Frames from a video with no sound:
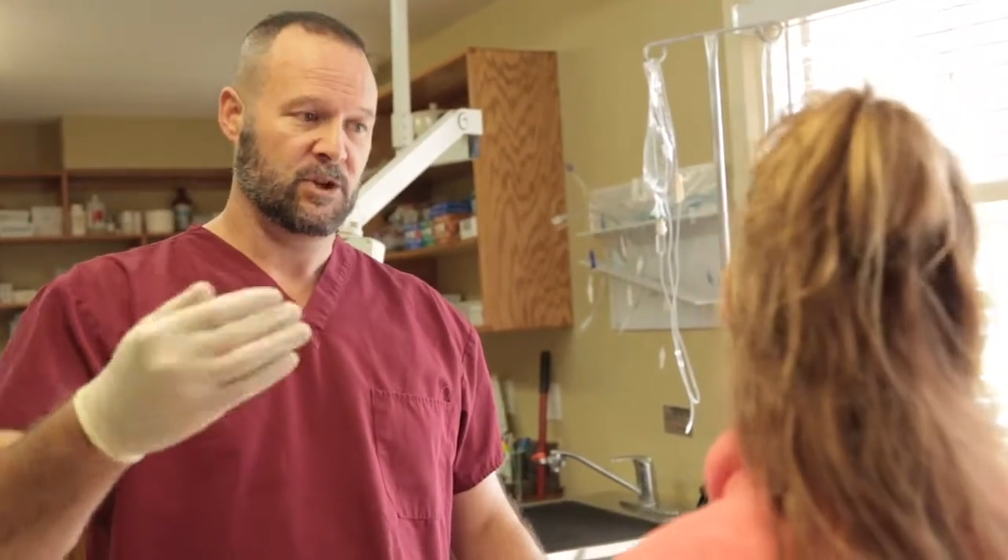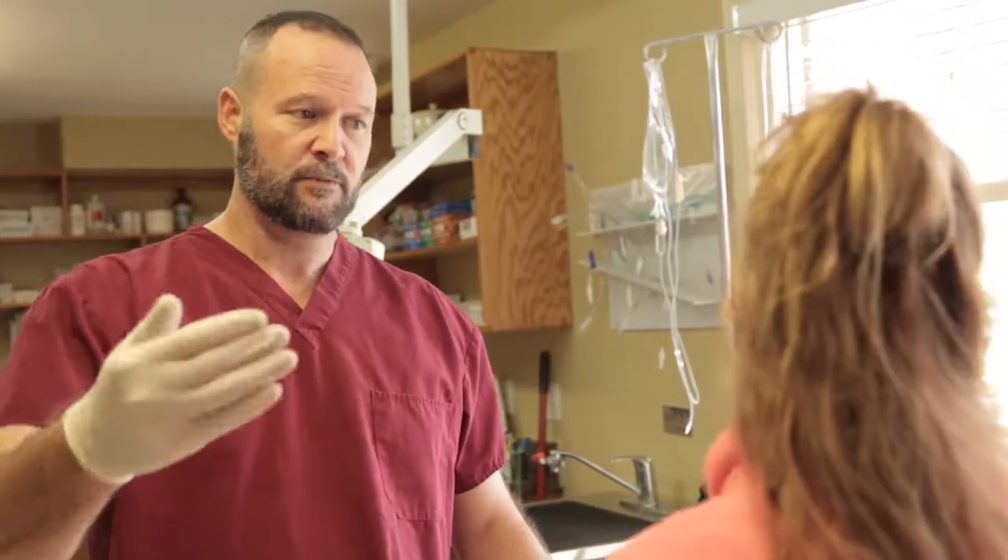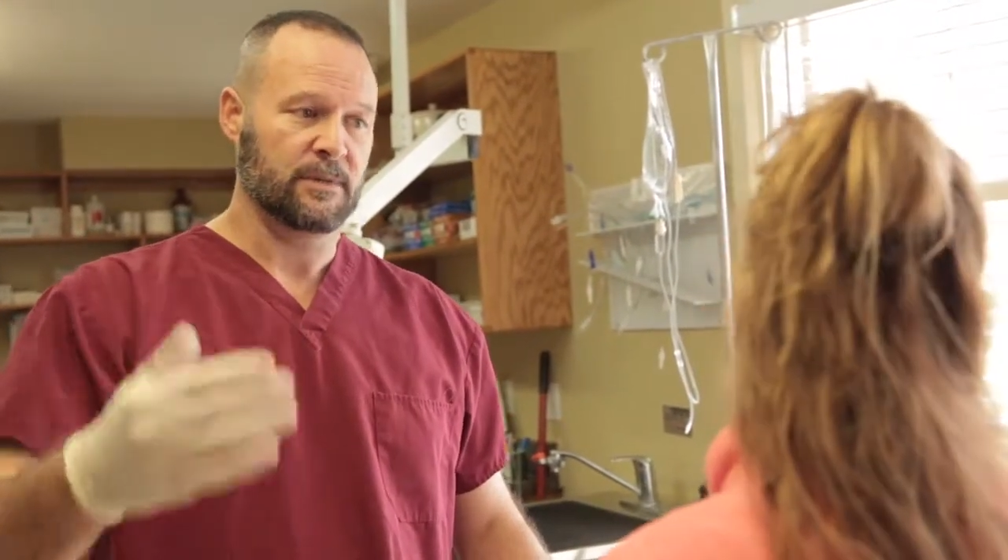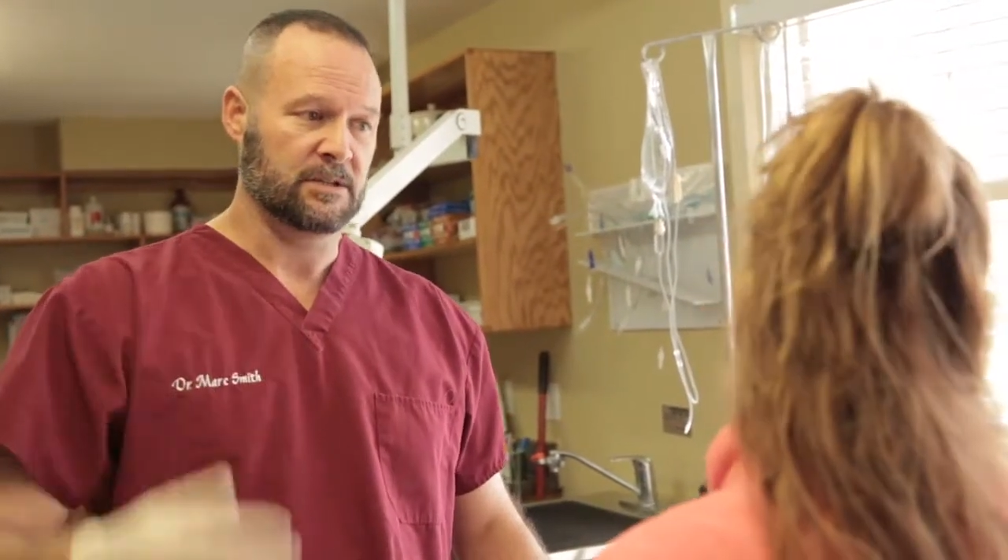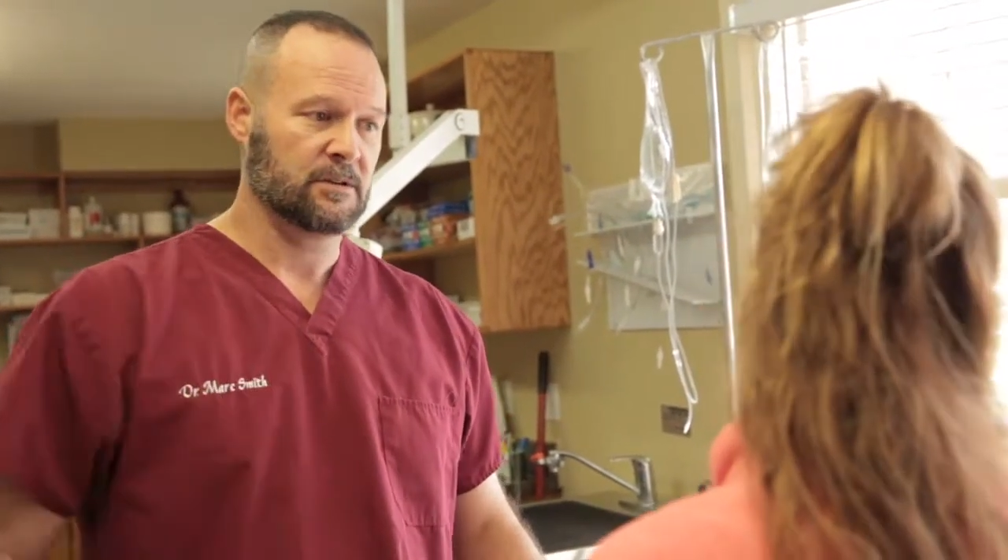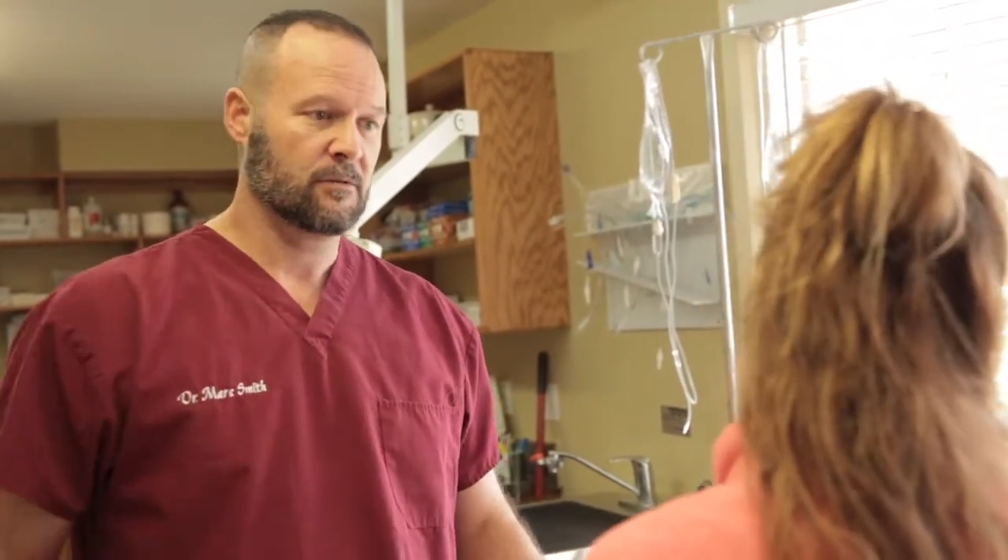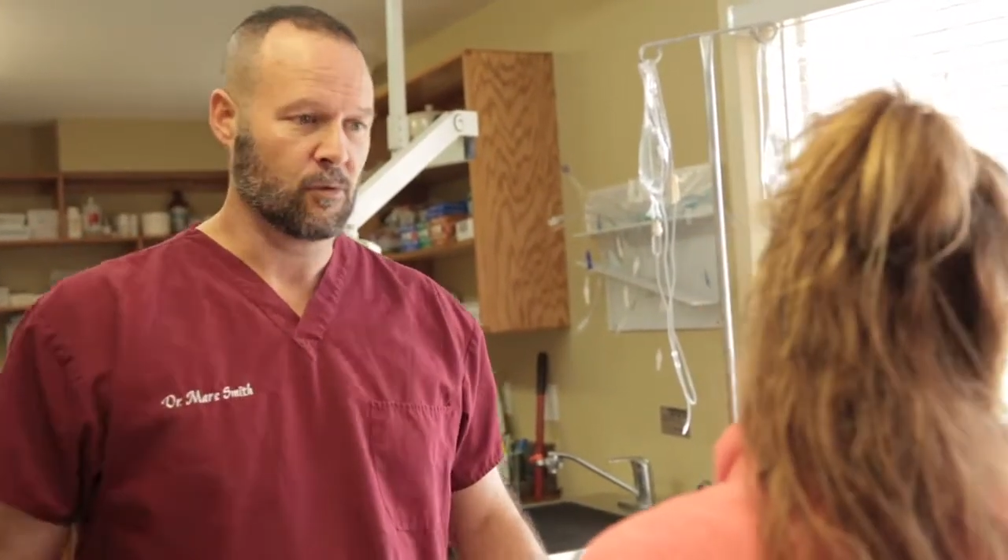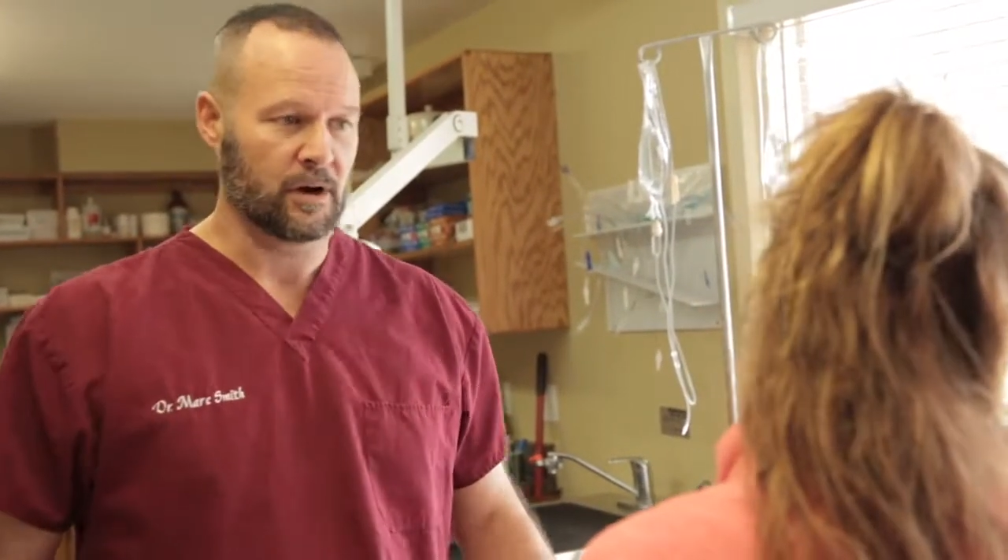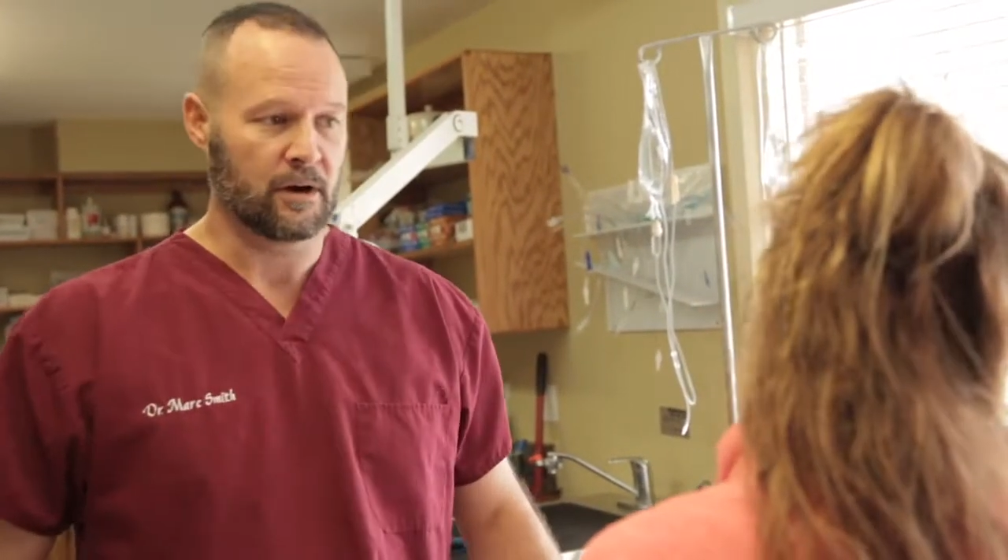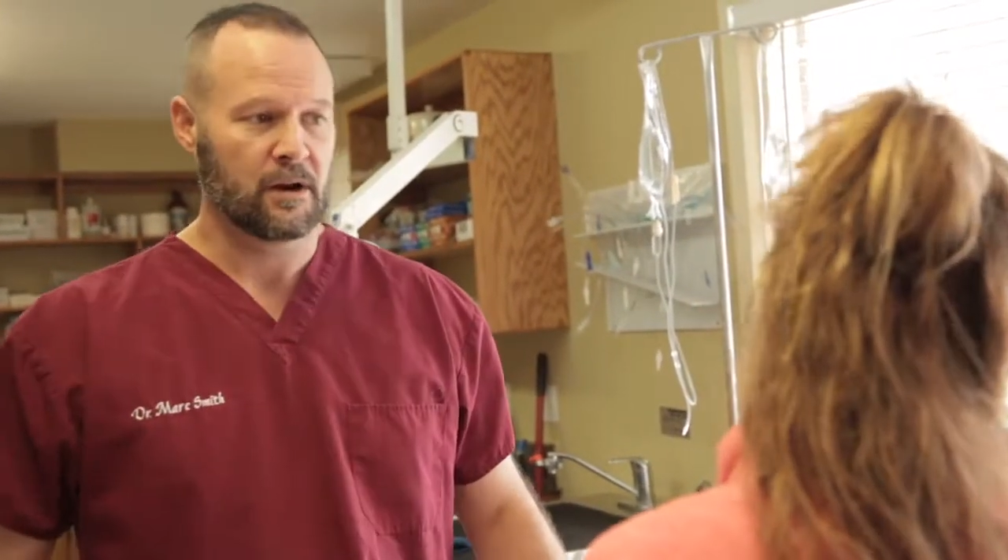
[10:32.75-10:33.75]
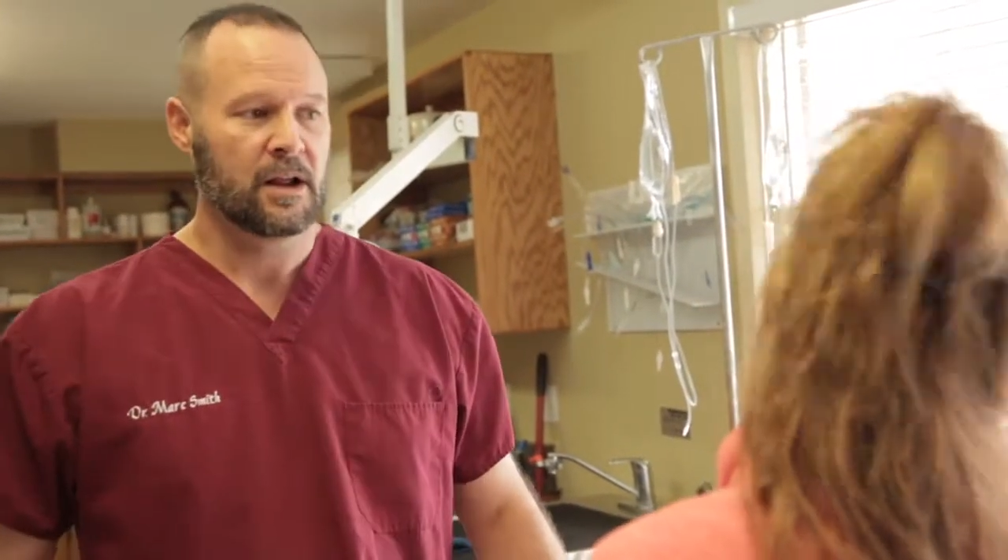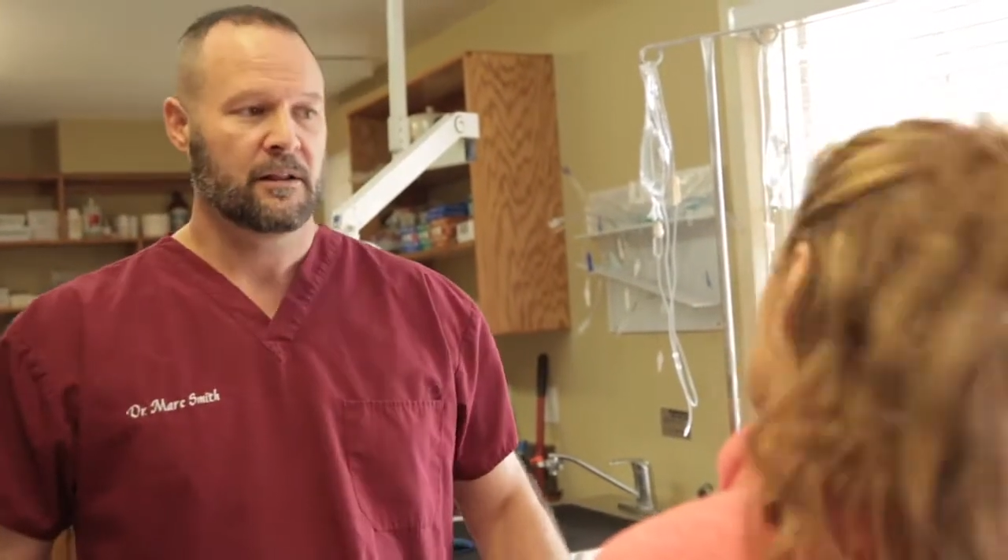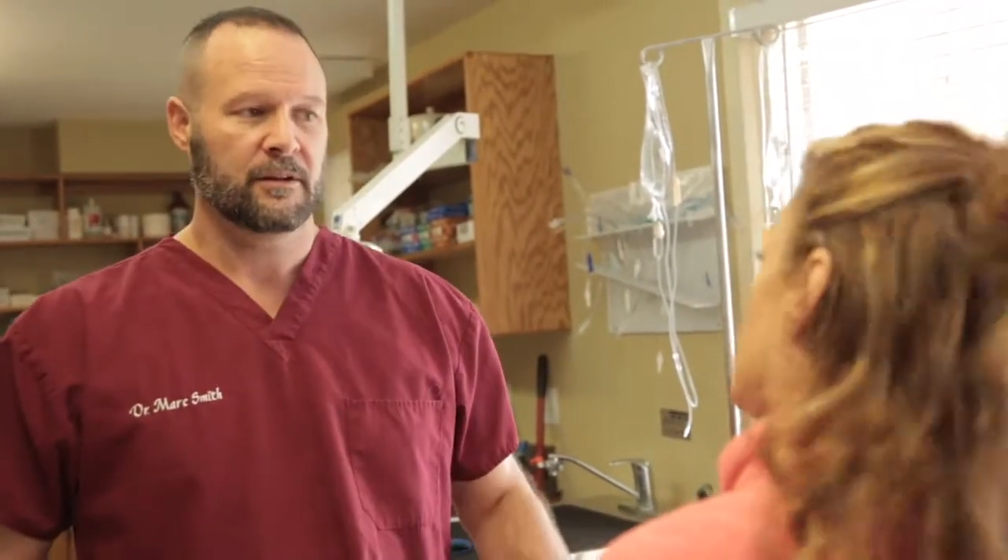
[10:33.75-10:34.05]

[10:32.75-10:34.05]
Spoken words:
humans, where